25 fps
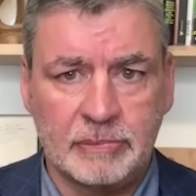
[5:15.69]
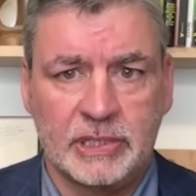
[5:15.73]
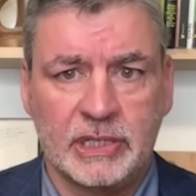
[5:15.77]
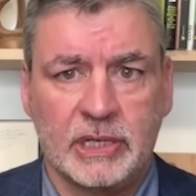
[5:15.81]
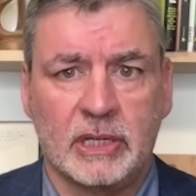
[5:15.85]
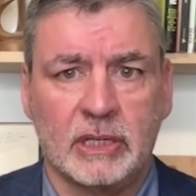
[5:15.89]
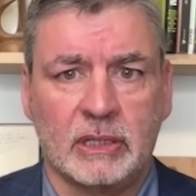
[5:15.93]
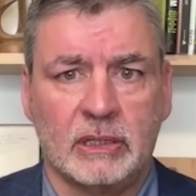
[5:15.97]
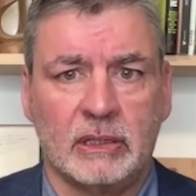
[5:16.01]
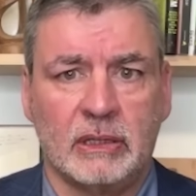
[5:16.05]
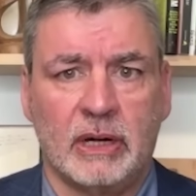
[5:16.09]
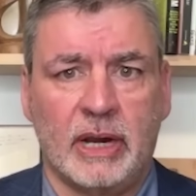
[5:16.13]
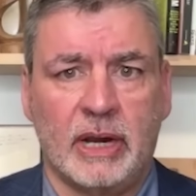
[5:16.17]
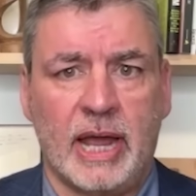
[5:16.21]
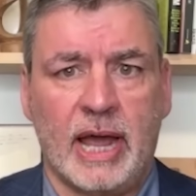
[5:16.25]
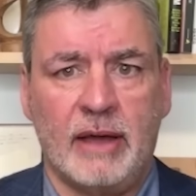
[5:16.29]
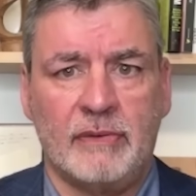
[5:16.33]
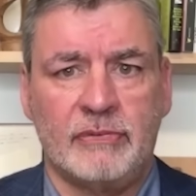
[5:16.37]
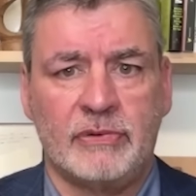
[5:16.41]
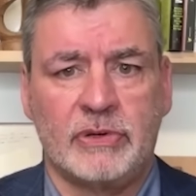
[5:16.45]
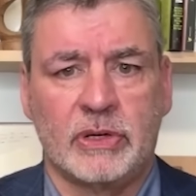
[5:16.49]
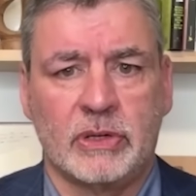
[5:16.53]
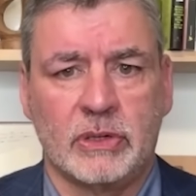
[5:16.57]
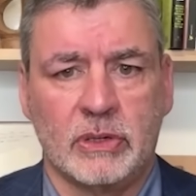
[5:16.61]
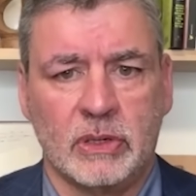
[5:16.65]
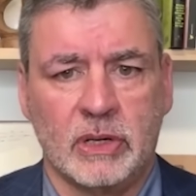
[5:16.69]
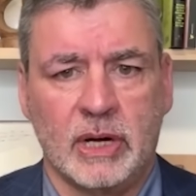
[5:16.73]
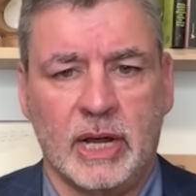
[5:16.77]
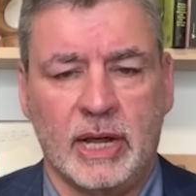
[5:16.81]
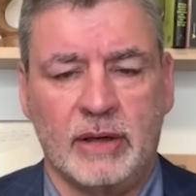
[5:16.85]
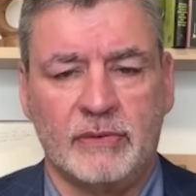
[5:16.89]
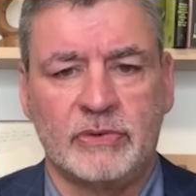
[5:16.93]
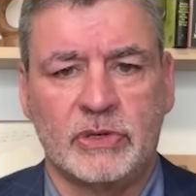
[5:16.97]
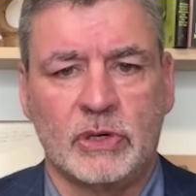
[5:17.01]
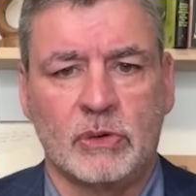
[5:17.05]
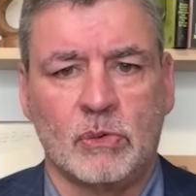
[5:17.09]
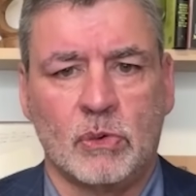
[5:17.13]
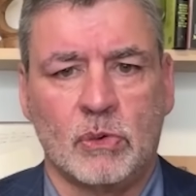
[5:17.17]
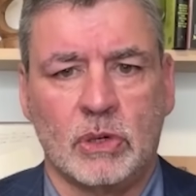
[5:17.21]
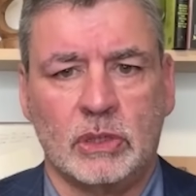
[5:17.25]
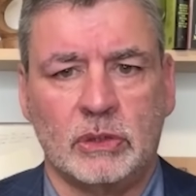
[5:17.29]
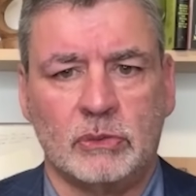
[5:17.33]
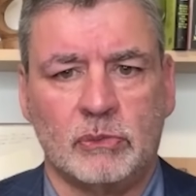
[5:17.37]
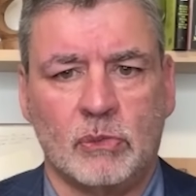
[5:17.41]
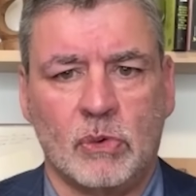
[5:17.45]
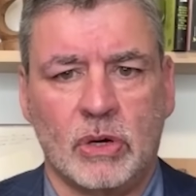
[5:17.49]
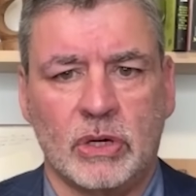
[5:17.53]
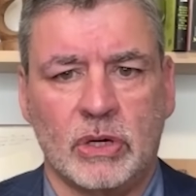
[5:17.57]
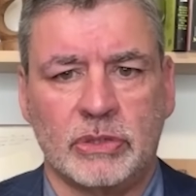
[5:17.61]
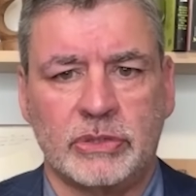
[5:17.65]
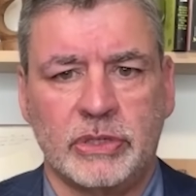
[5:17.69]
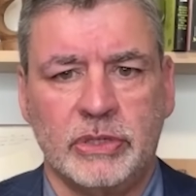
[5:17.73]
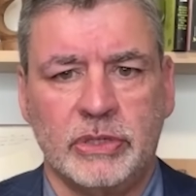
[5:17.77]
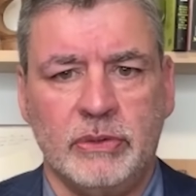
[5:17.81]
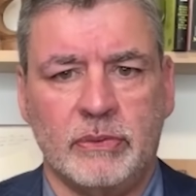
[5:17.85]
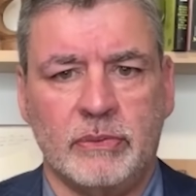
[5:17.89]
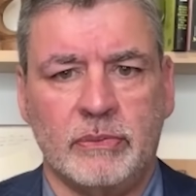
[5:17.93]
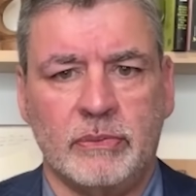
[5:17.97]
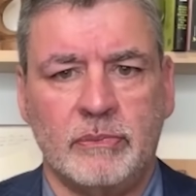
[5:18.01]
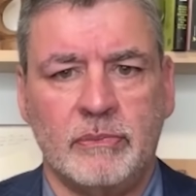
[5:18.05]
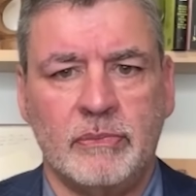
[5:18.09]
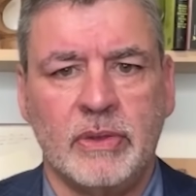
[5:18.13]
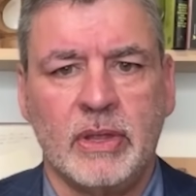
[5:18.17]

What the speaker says: particularly after World War II.